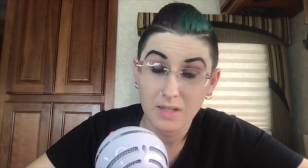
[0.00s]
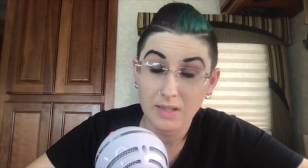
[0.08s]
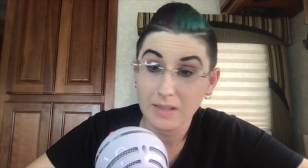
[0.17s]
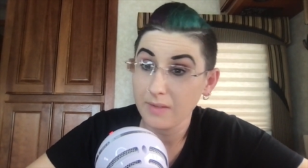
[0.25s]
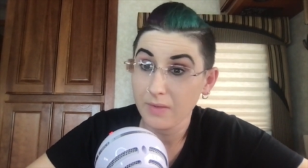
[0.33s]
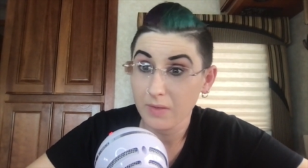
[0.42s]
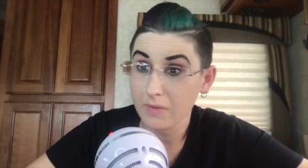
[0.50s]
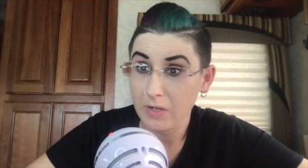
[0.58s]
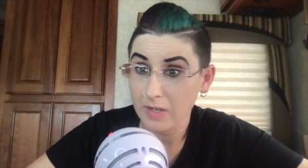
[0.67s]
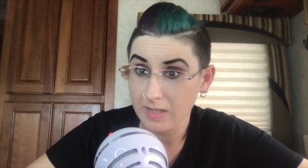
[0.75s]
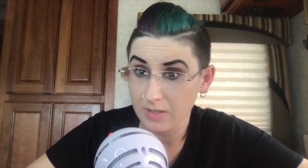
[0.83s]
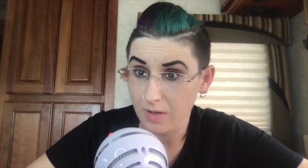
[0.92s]
living
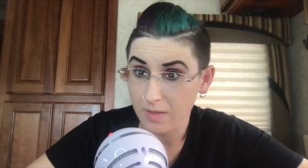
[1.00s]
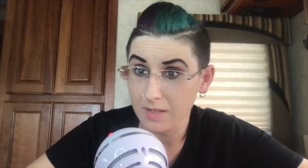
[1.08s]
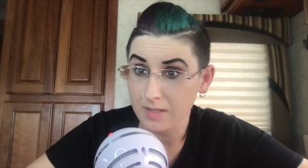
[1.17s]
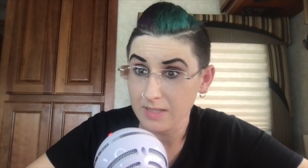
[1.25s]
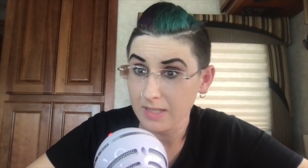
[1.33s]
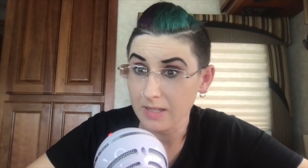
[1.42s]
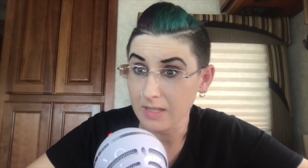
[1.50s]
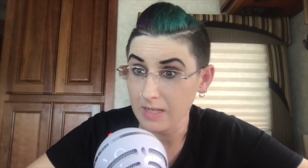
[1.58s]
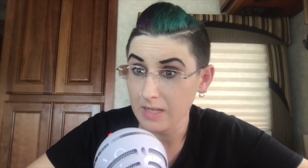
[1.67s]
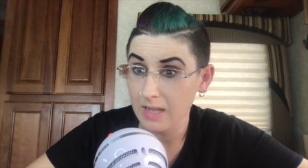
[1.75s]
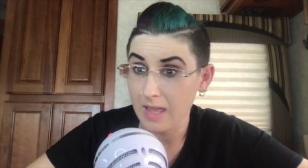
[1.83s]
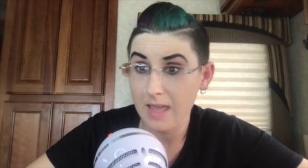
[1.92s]
very
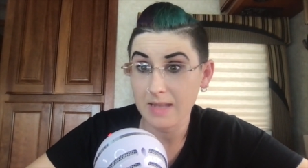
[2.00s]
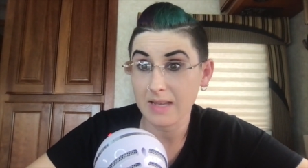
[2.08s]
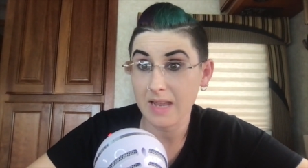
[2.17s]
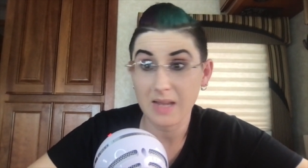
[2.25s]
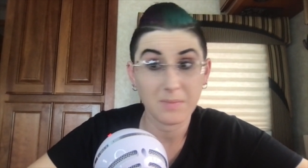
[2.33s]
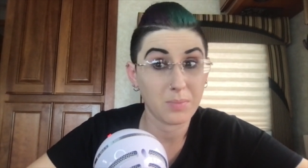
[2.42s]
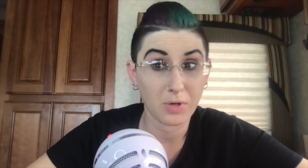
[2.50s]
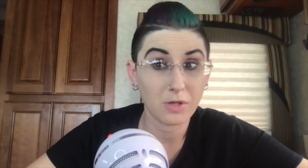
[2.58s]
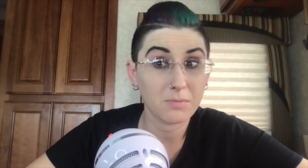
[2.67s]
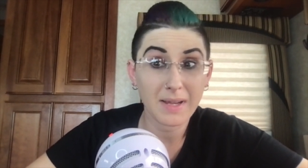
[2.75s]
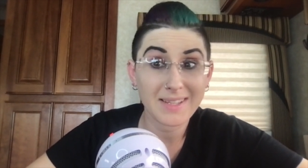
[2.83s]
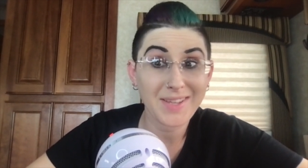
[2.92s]
inauthentically and had
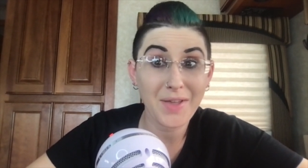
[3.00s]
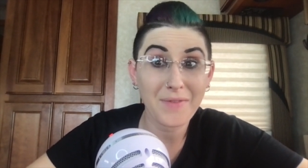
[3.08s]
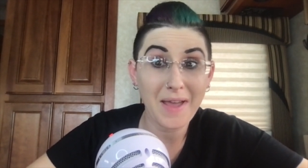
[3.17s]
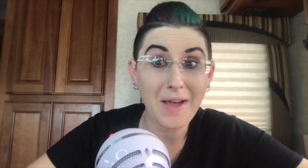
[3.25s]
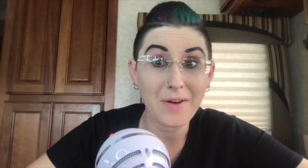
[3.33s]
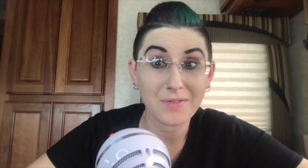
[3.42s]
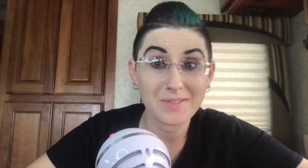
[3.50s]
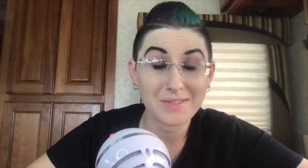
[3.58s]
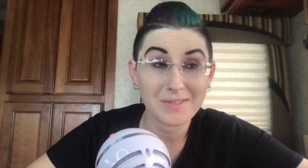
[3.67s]
burnt myself out.